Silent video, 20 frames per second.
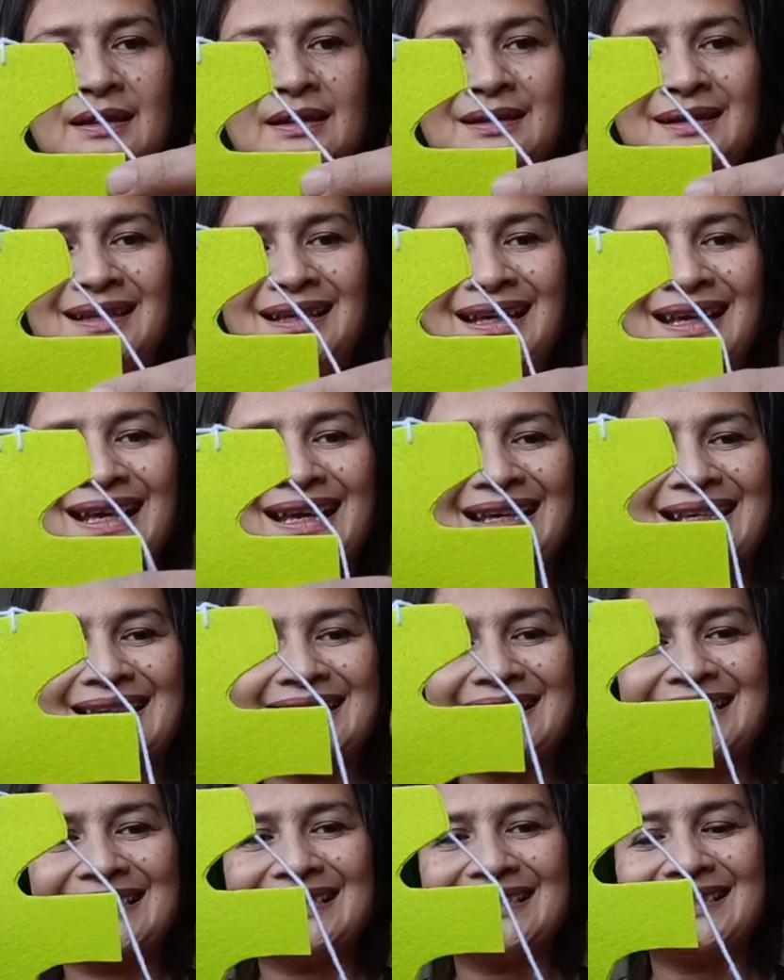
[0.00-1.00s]
the
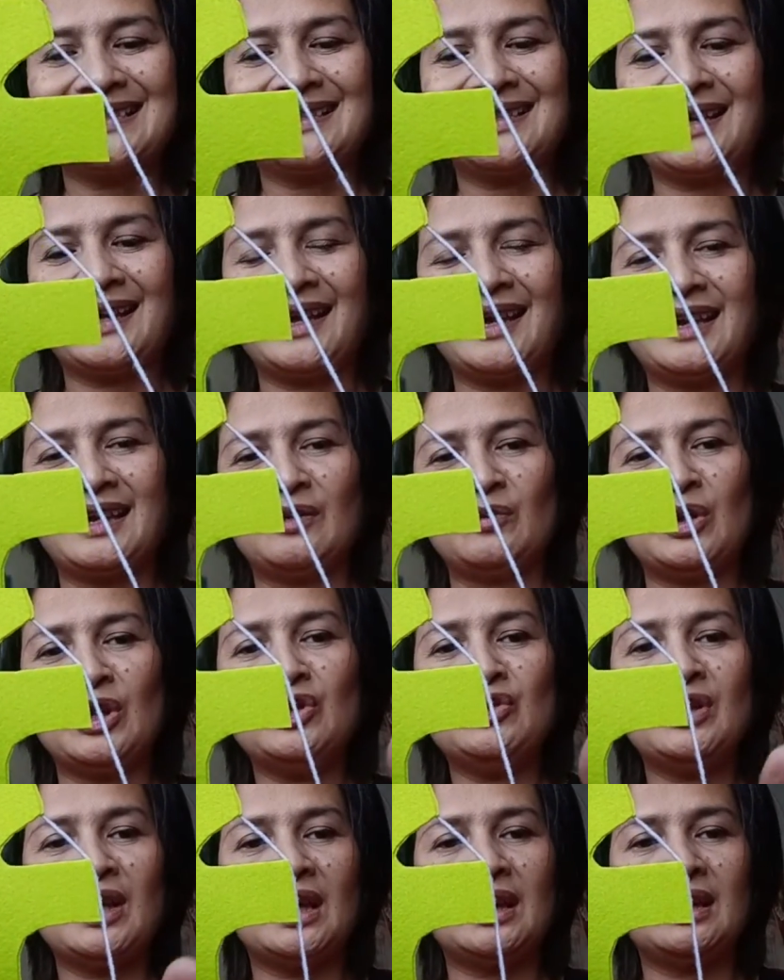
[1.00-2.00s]
legs, and when
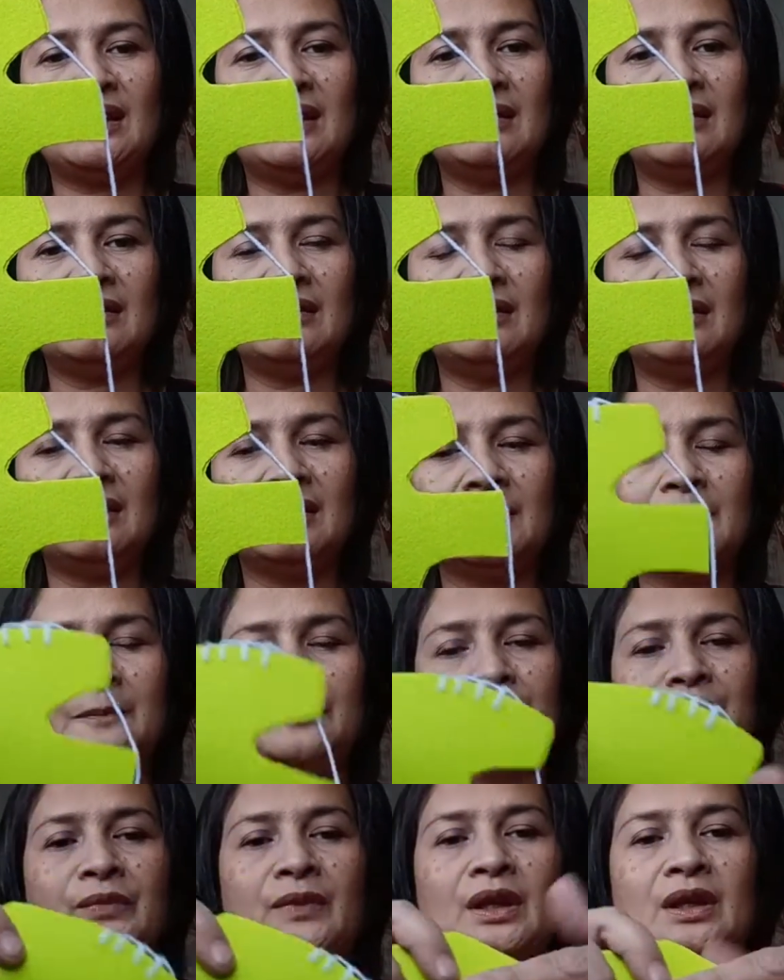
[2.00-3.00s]
you get here,
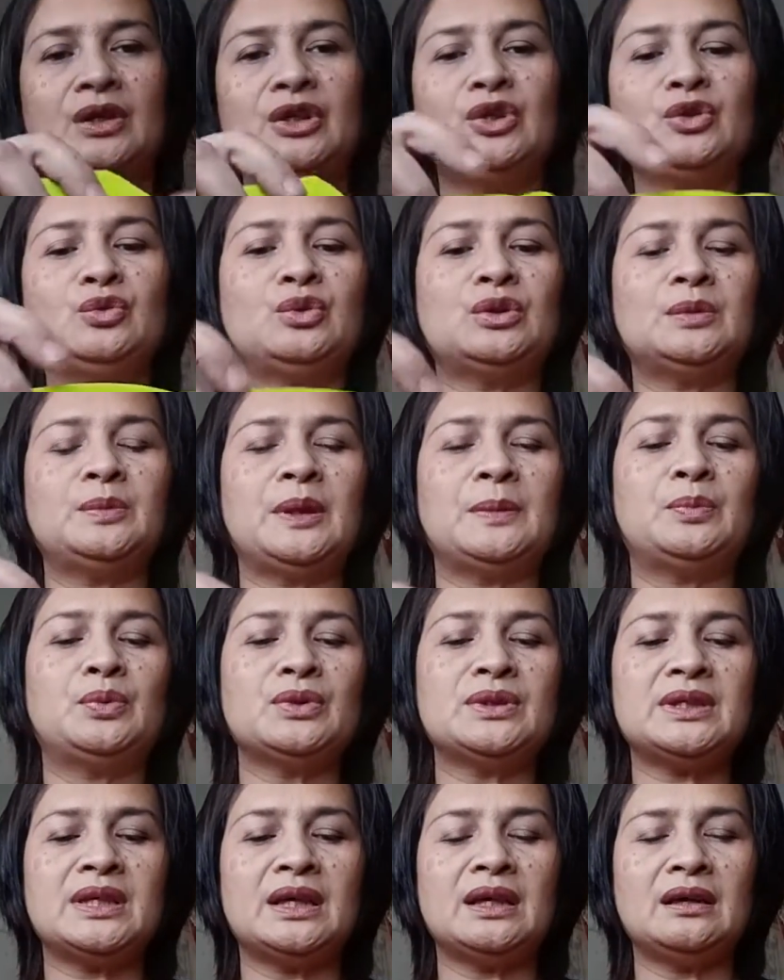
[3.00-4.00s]
you will be
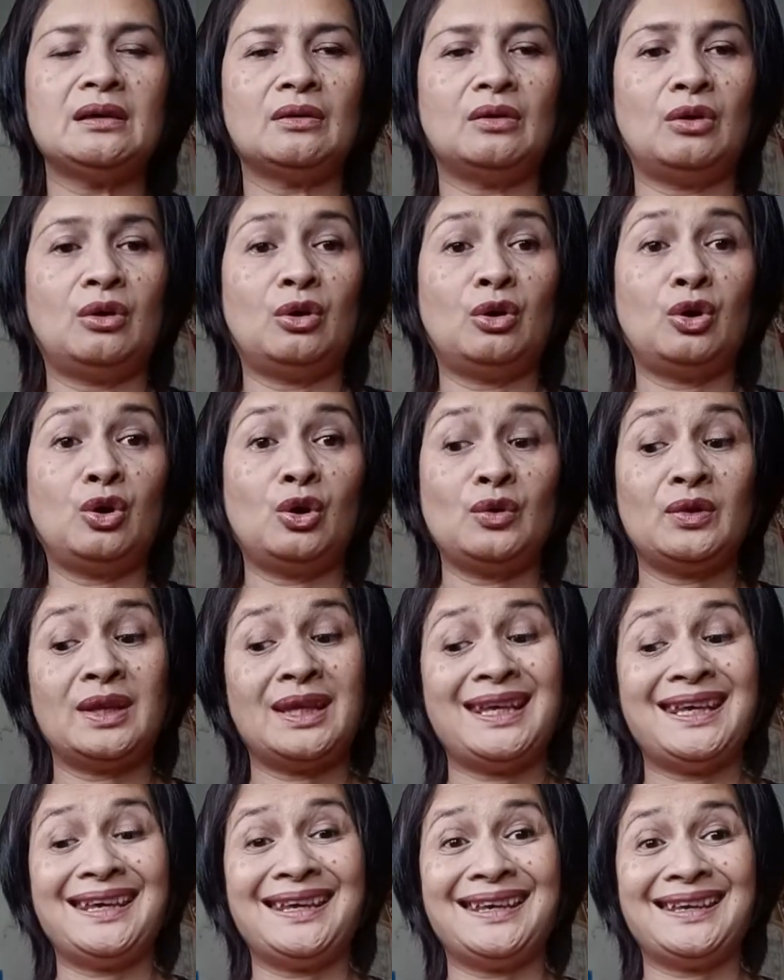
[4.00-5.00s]
putting all
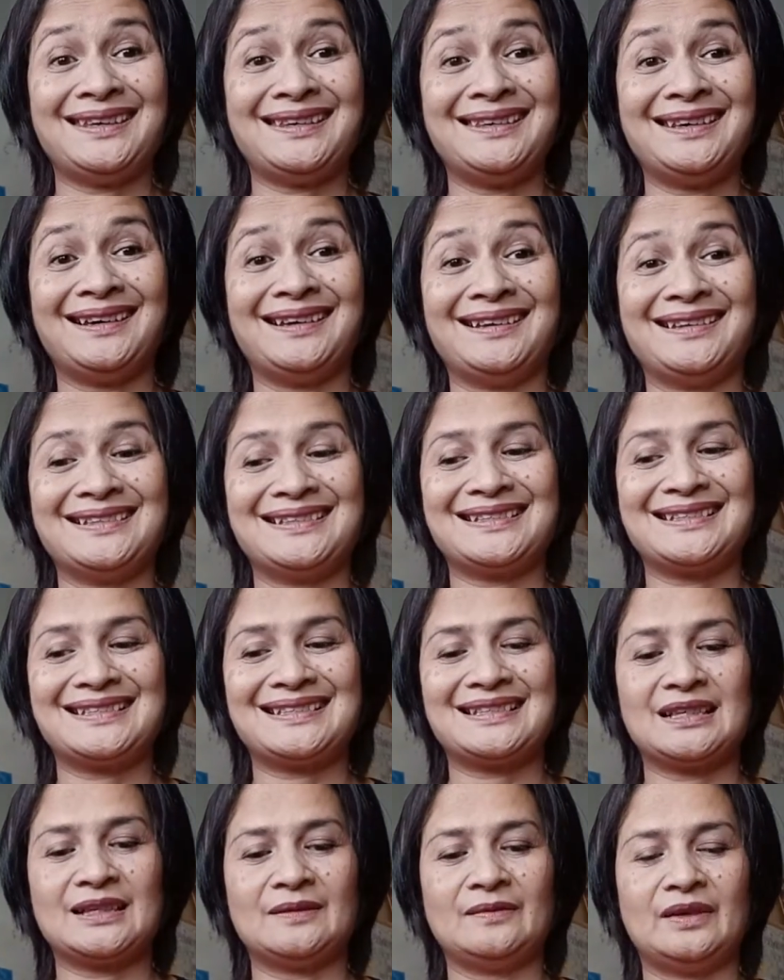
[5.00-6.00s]
the yarns
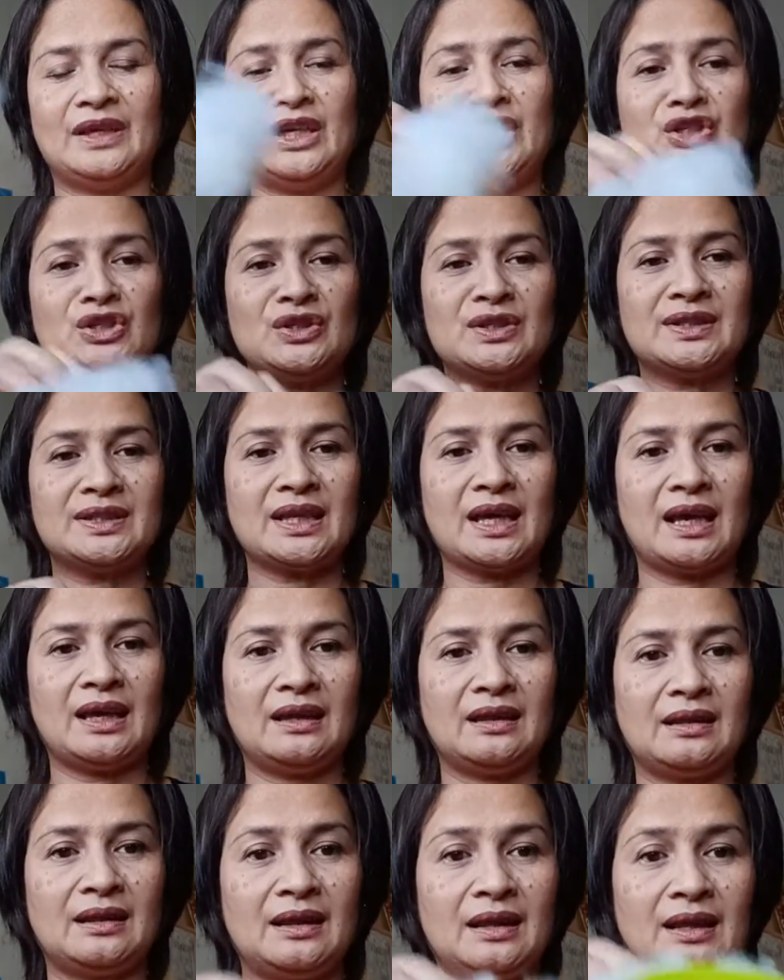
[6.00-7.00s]
inside
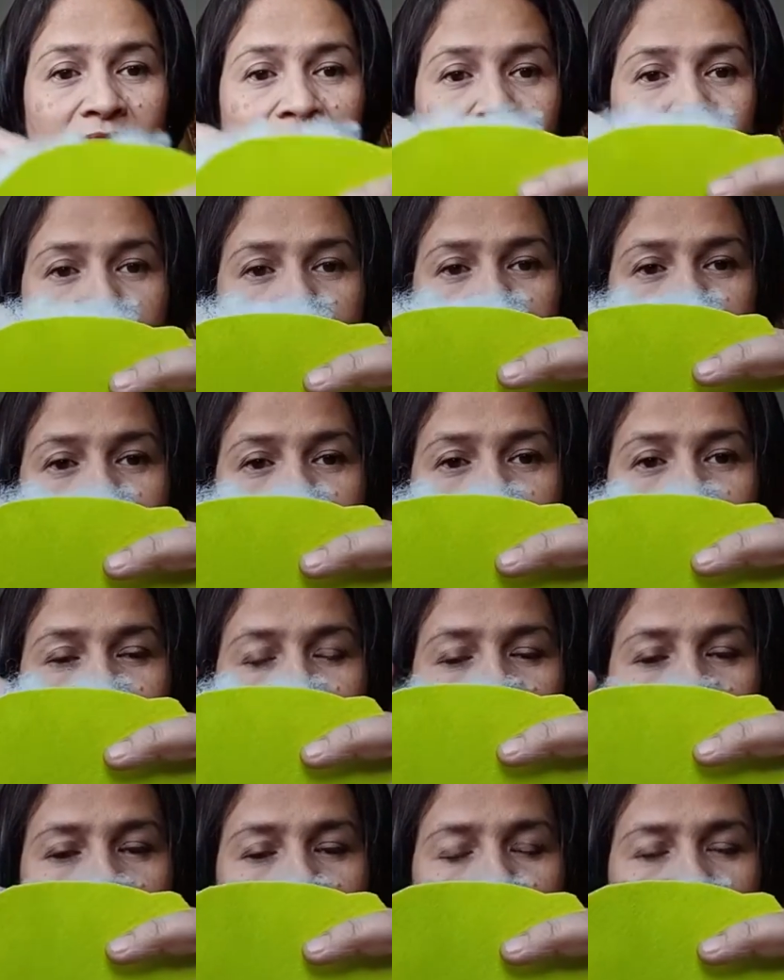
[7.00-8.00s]
the
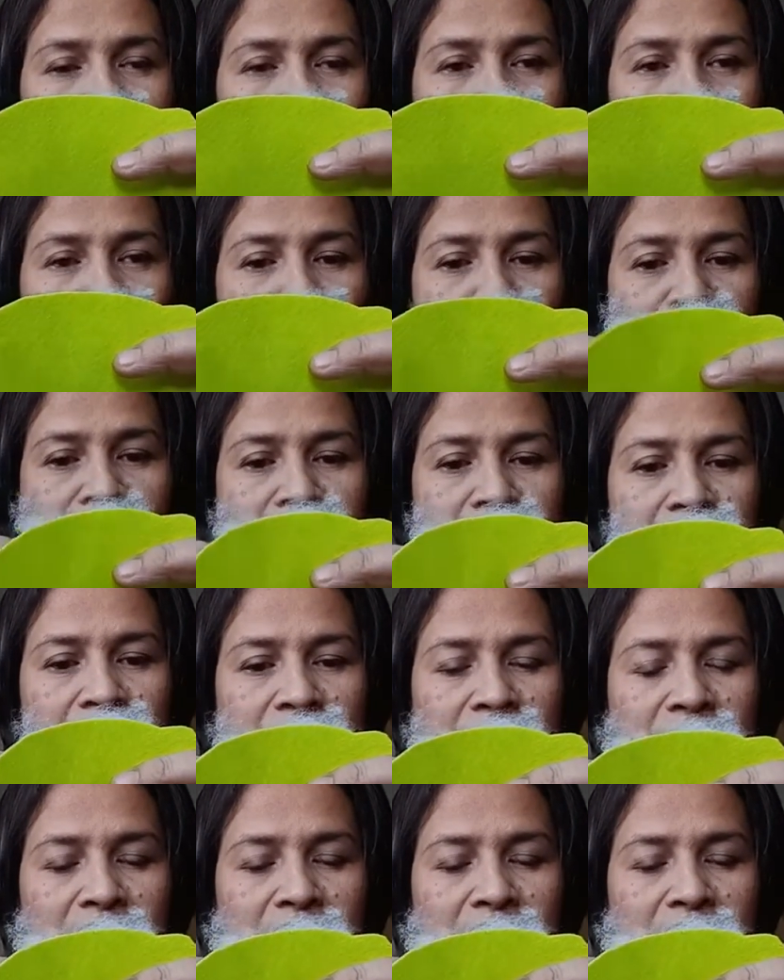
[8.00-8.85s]
body.